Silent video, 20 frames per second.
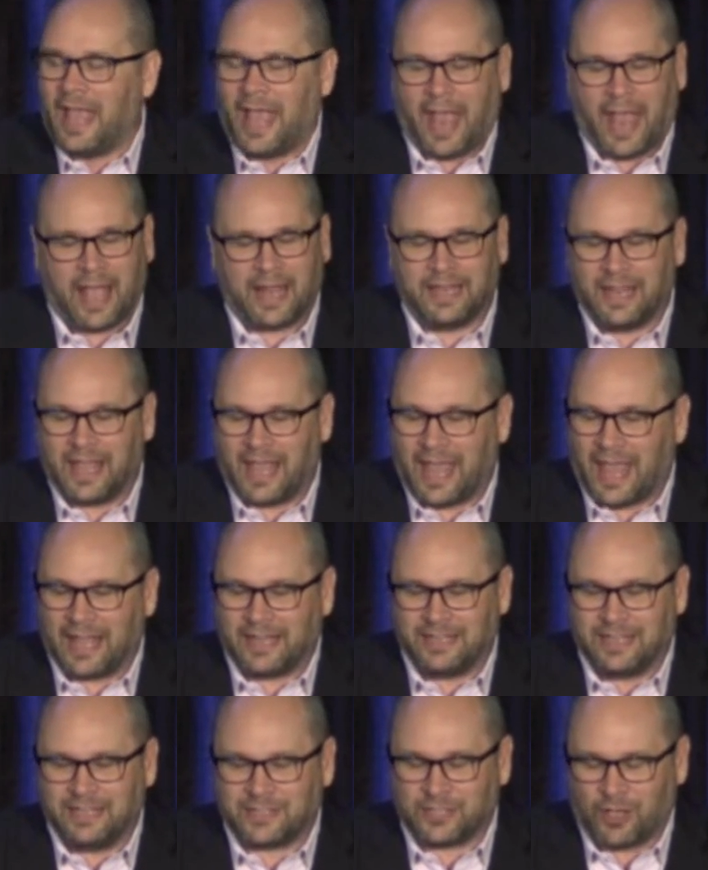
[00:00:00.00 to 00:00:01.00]

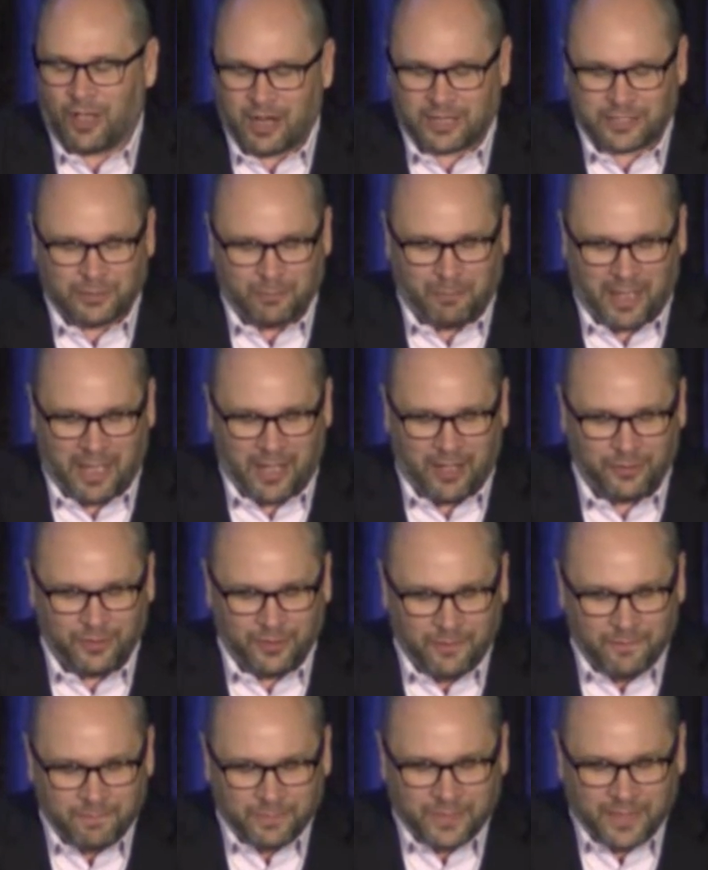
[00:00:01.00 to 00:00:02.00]
And he talked
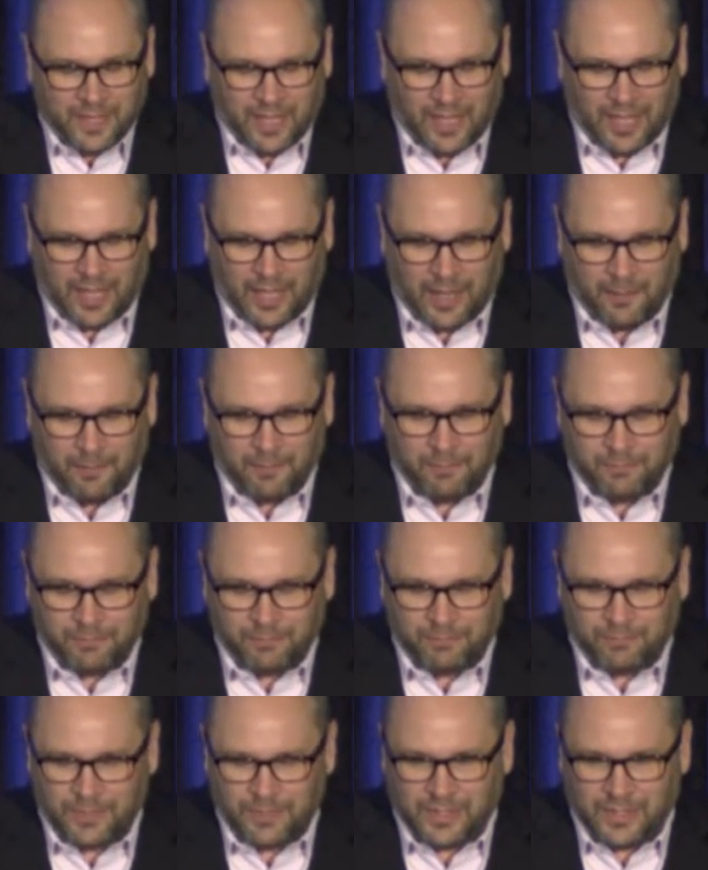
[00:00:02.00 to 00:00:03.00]
about,
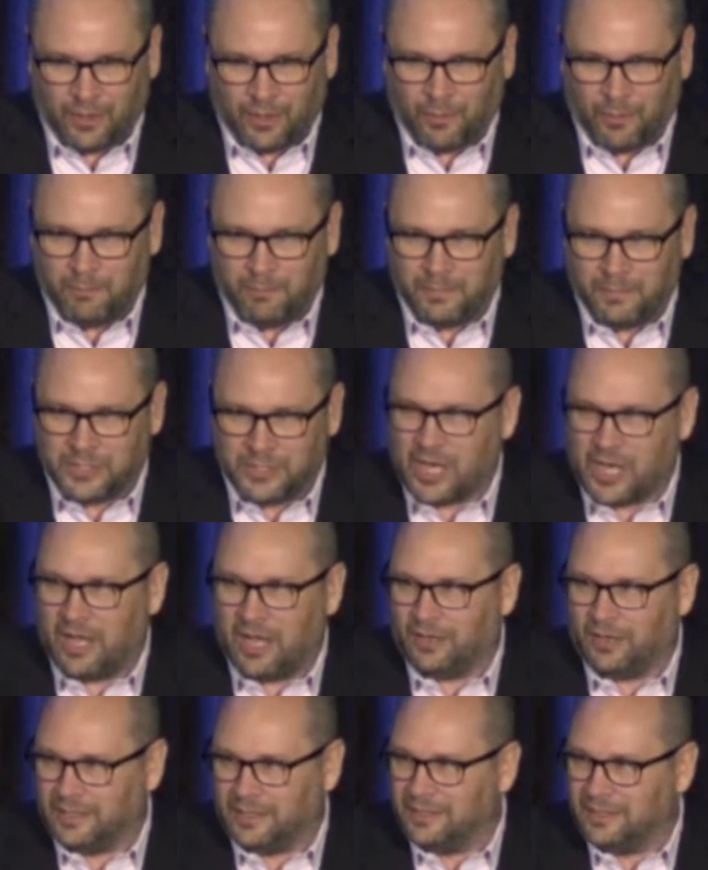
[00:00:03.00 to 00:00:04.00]

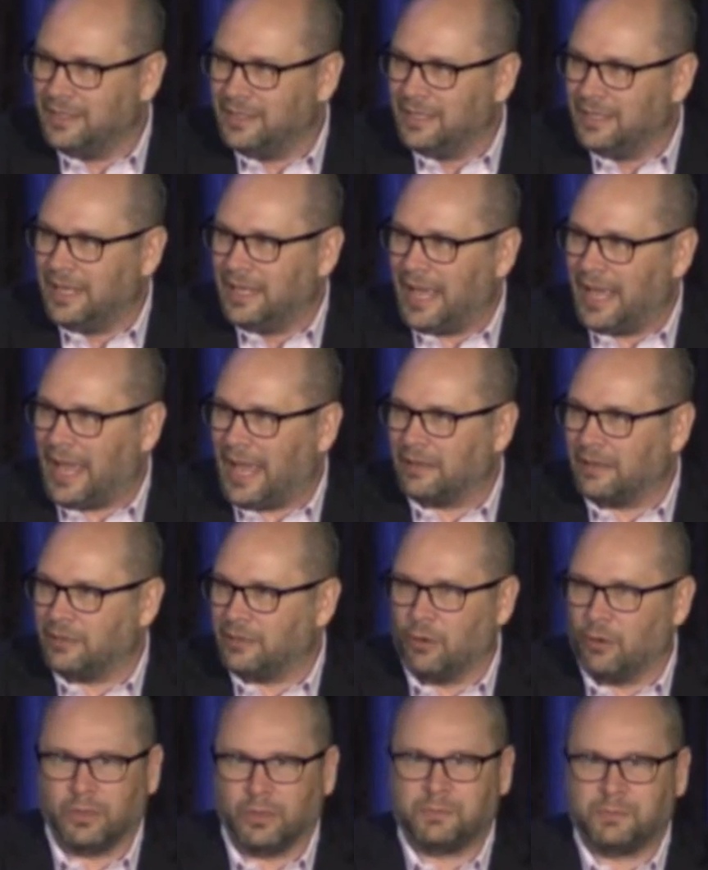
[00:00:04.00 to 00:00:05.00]
Magellan.
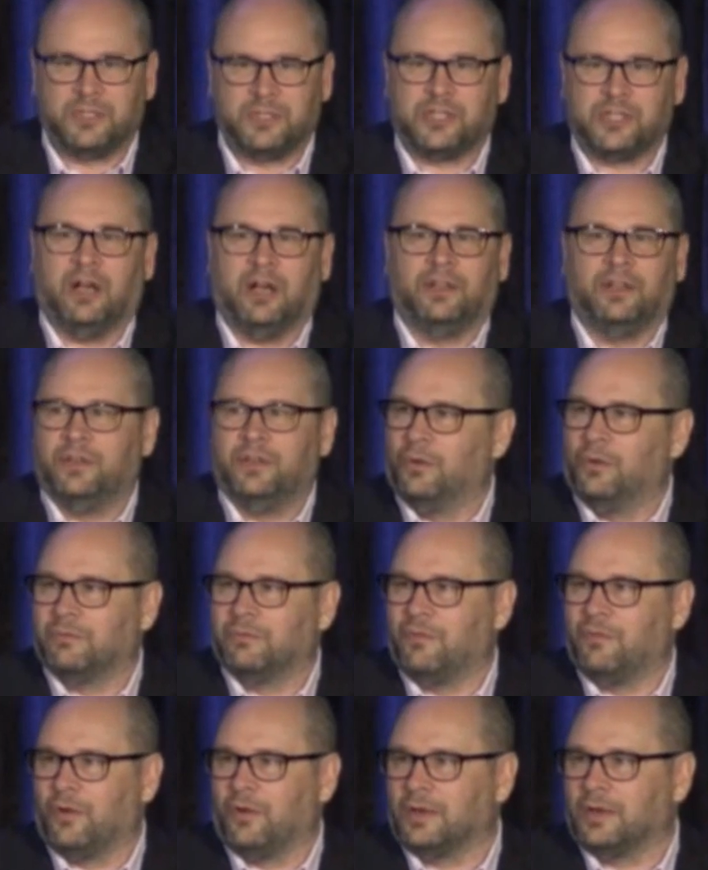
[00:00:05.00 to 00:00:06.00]
And, what's Magellan known
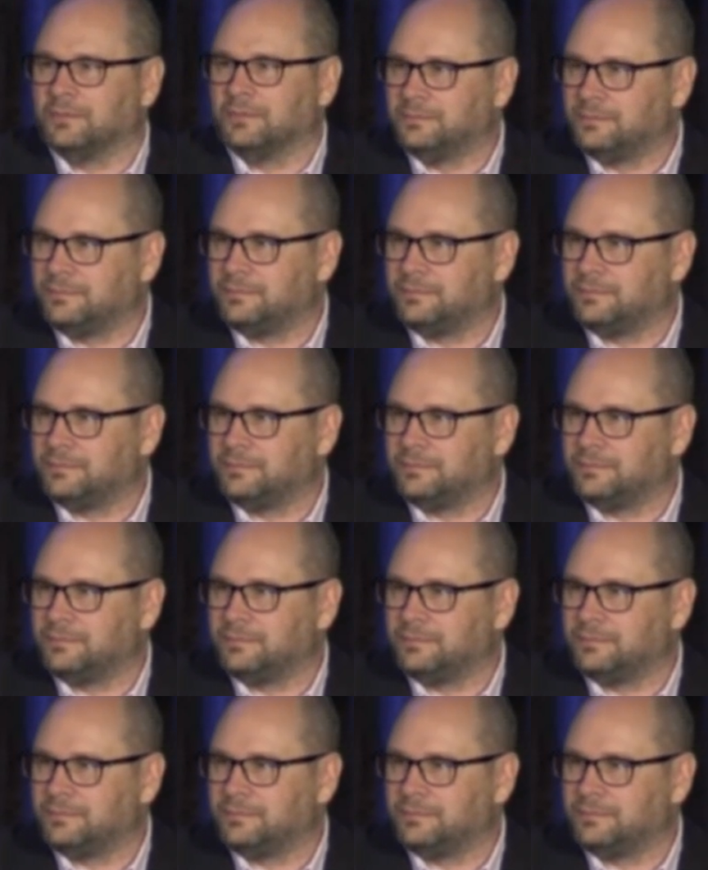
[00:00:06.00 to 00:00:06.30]
for?